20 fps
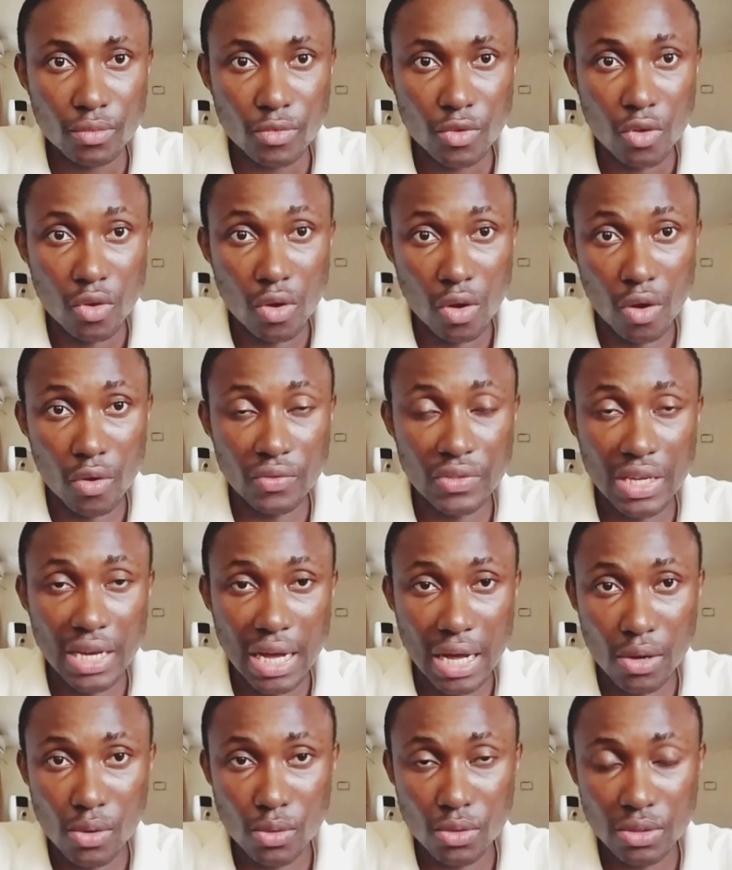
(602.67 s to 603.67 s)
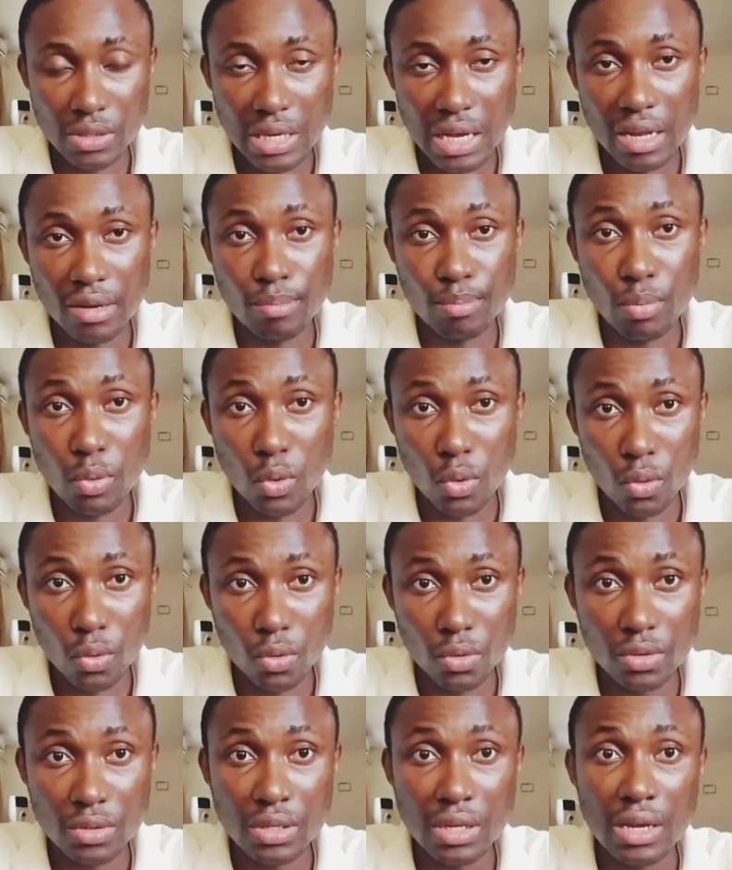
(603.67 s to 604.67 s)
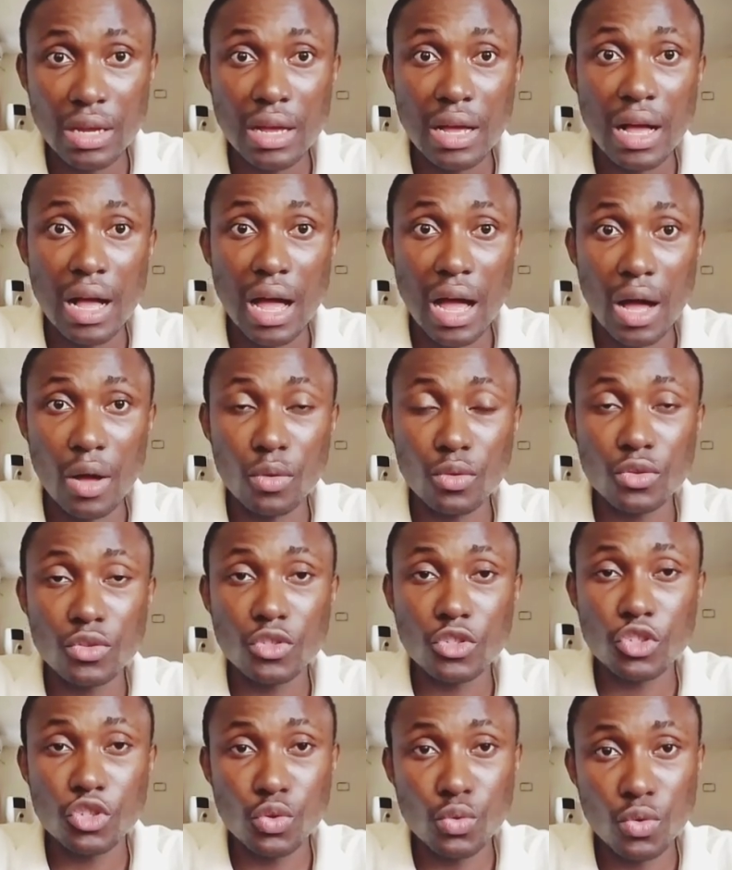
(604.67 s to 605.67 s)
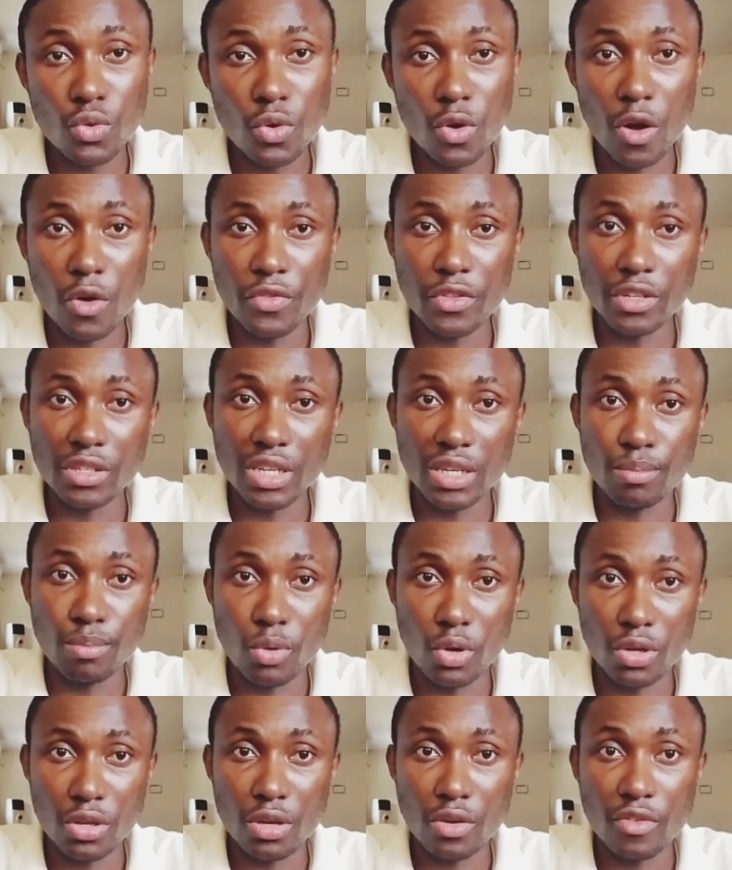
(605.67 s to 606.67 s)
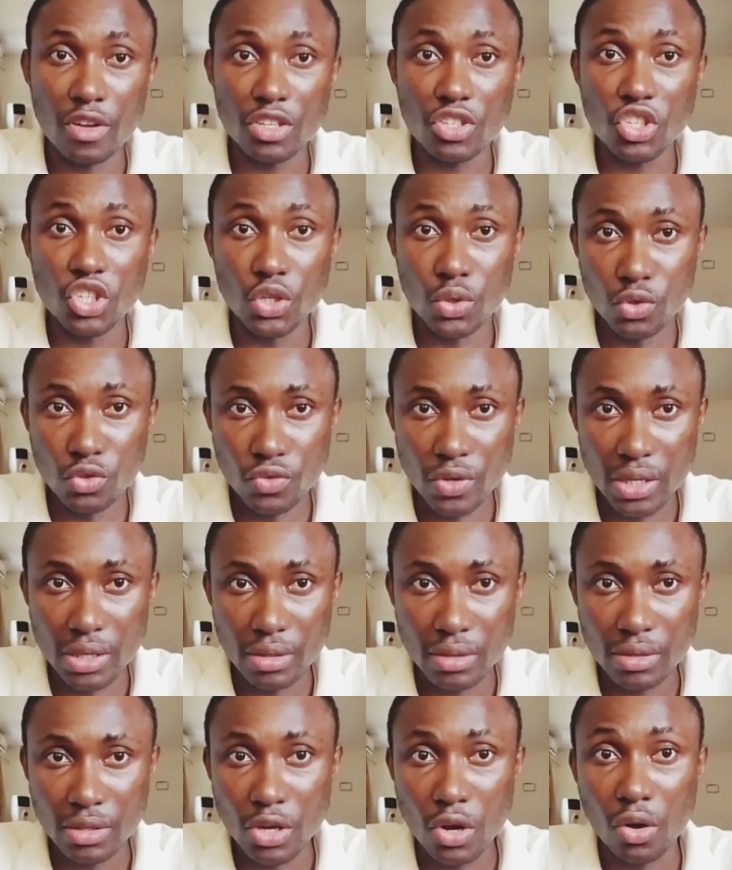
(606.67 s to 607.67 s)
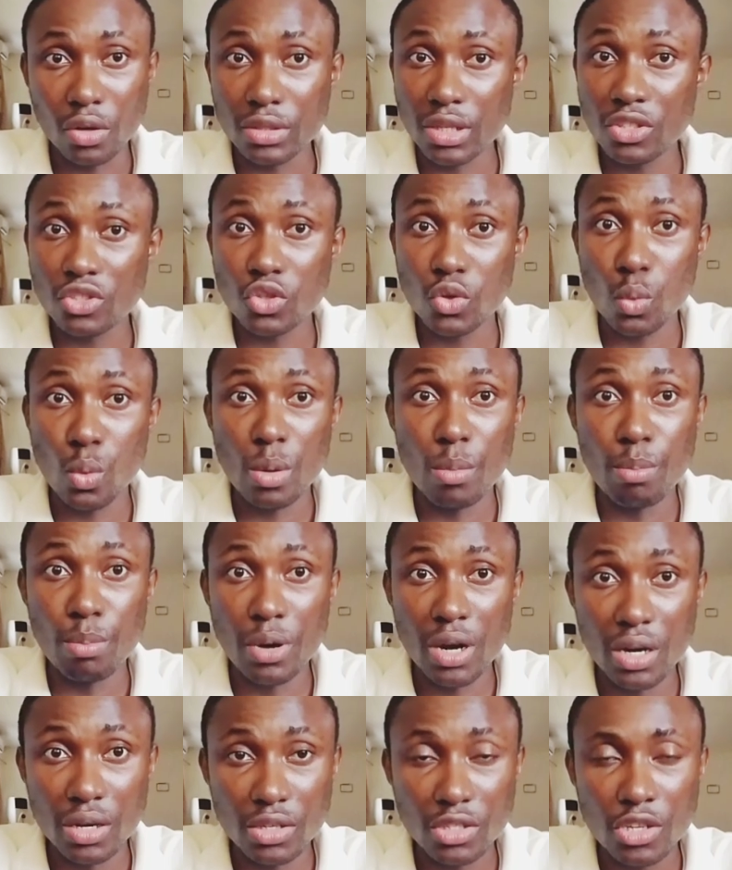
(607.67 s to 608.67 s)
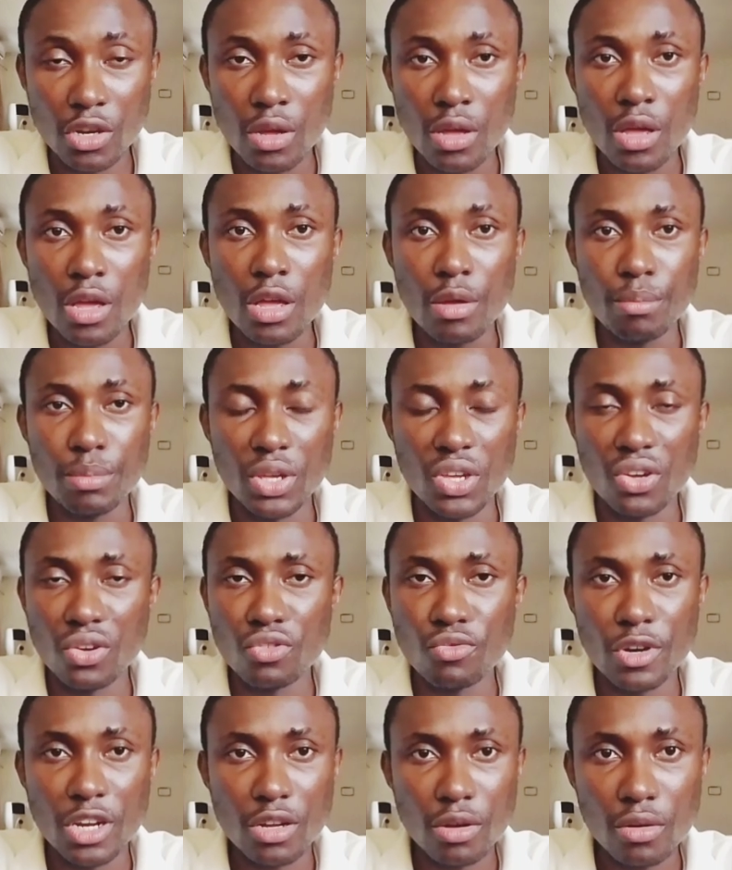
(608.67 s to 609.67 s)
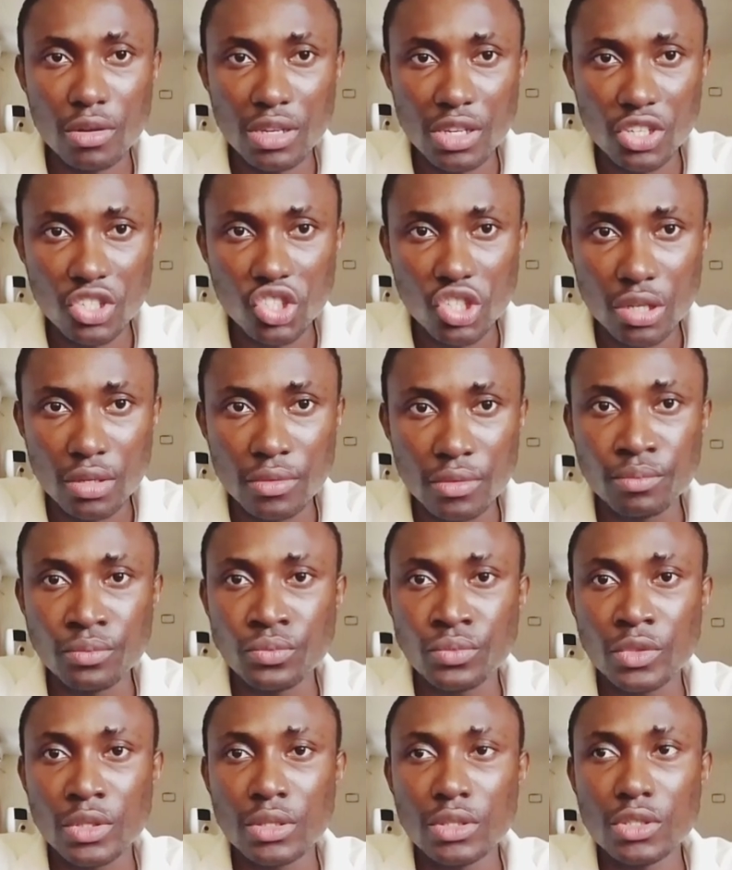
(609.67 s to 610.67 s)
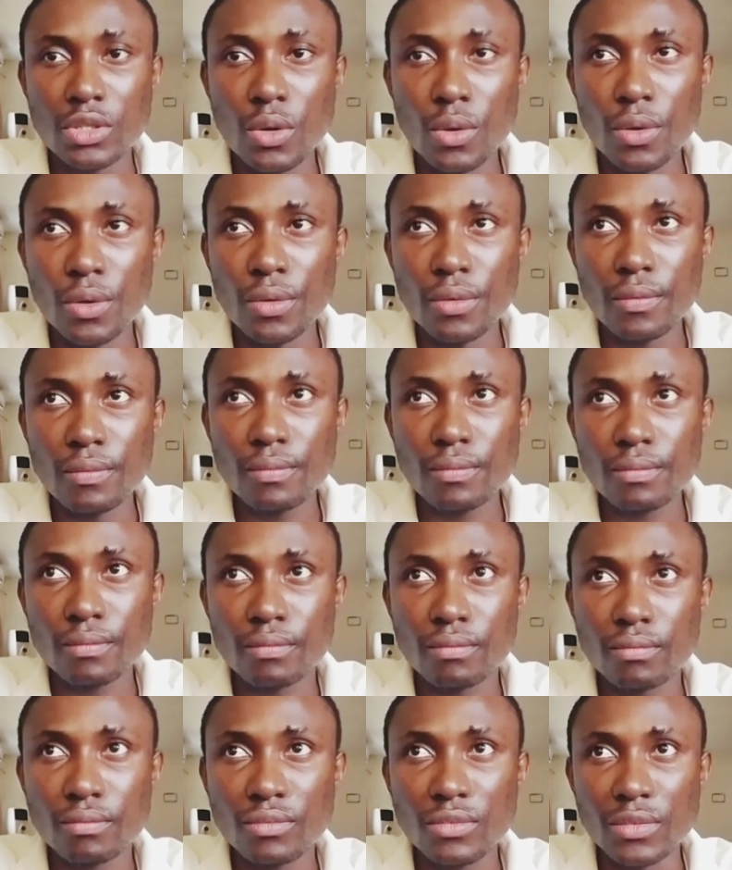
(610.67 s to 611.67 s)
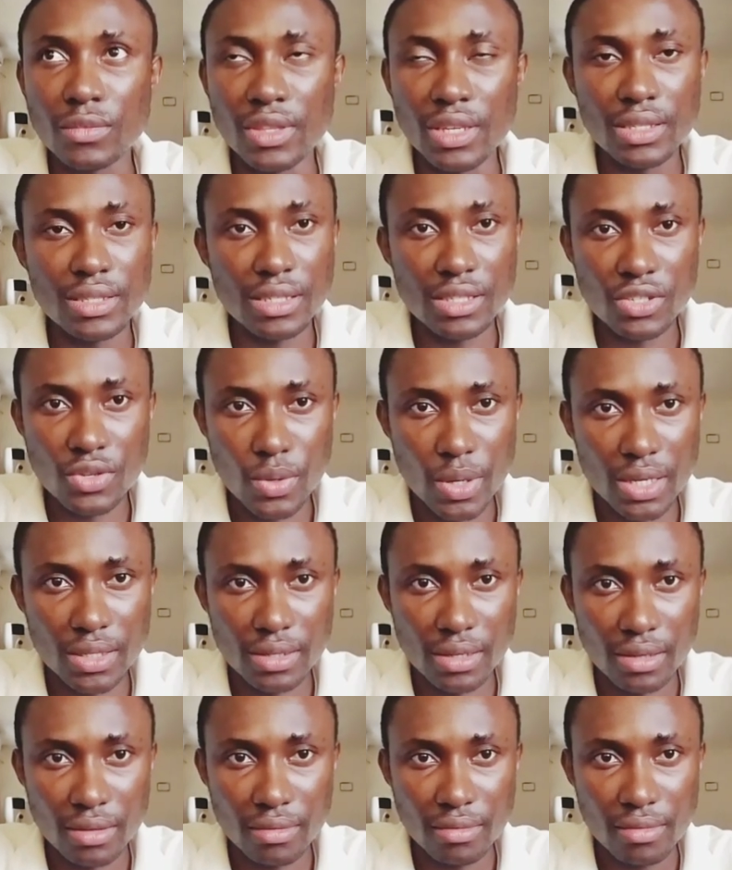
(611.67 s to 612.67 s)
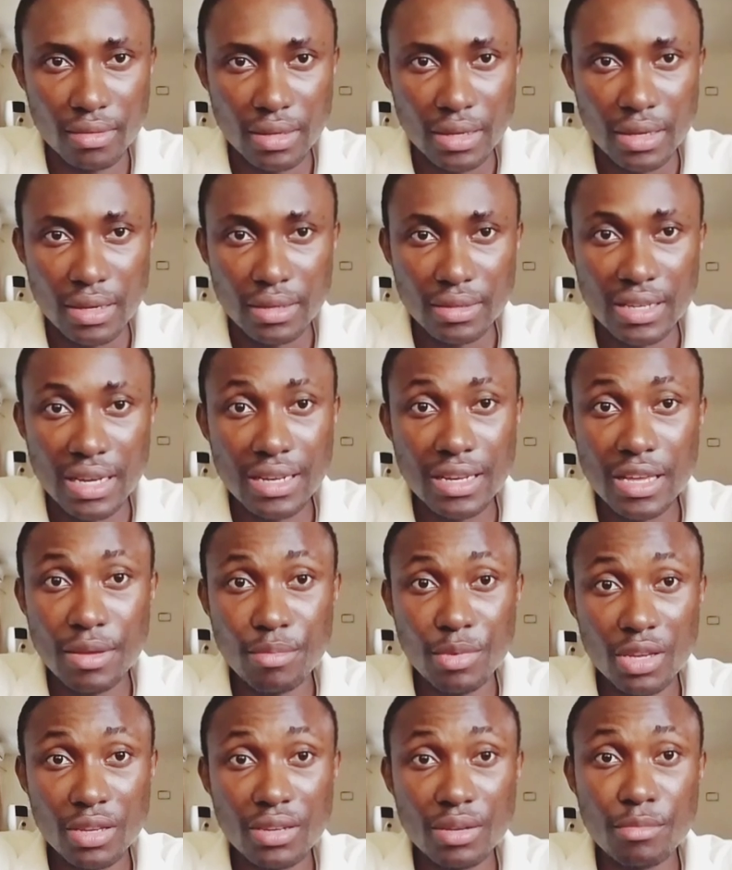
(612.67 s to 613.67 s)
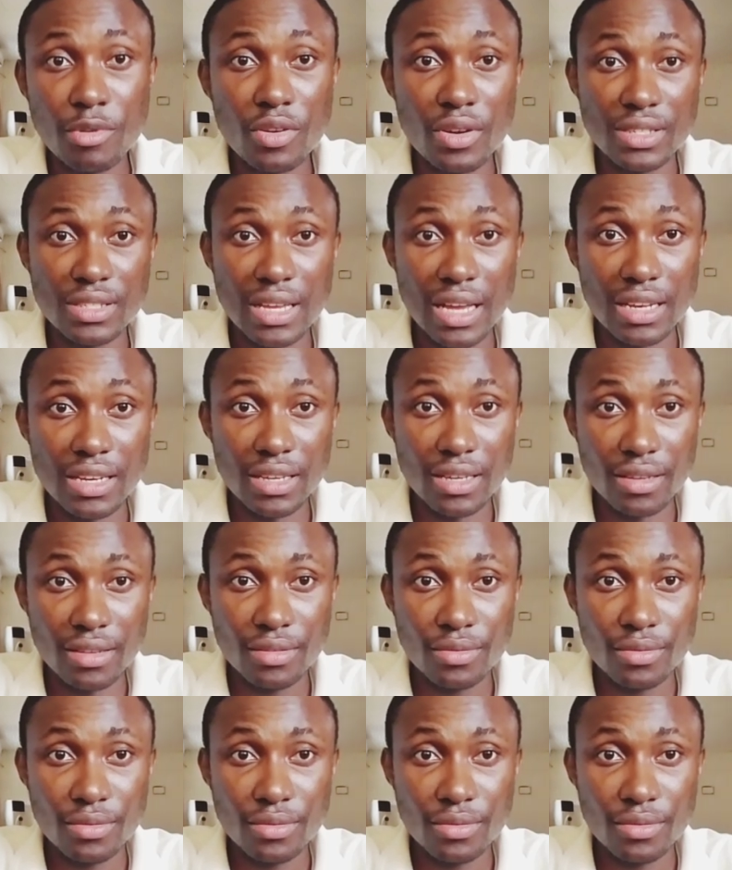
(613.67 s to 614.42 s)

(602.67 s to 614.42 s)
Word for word: of the house and pulled out two of the dead body of her children. The other two were burned beyond recognition. So this is crazy. Then Emilda Marazani